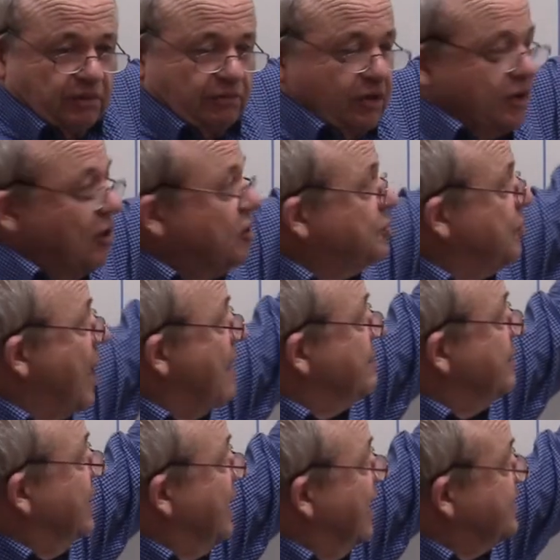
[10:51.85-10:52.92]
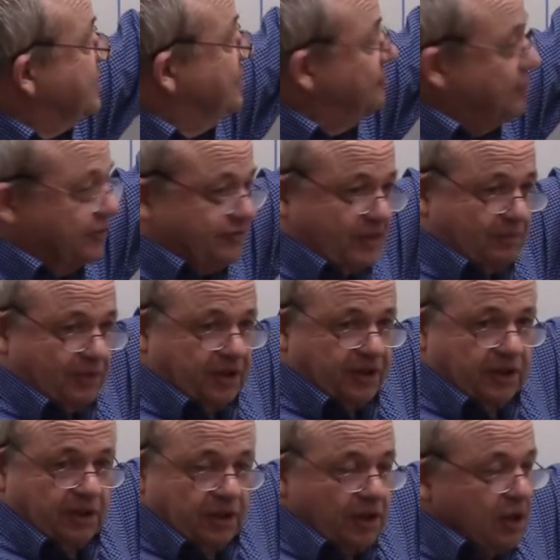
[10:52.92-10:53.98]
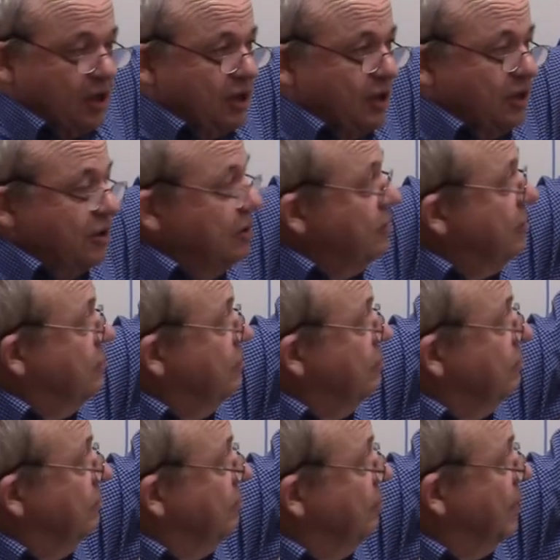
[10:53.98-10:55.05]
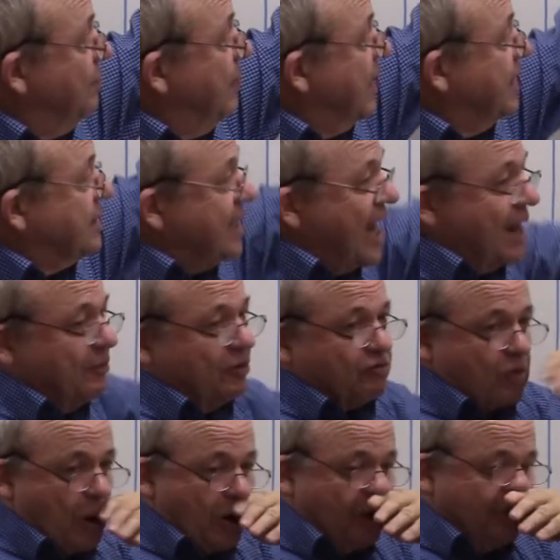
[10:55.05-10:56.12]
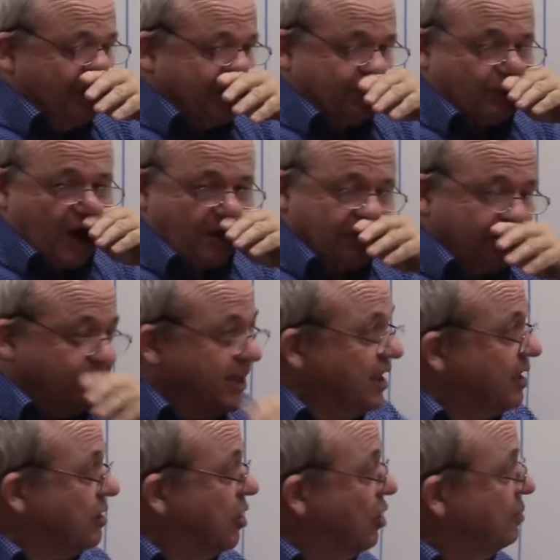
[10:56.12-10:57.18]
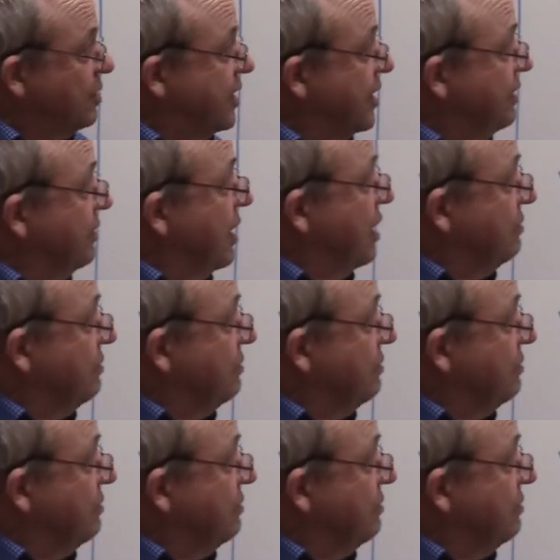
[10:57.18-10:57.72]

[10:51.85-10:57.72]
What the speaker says: you know, it's probably less than 50 million. But by the time of Rome, it's probably globally,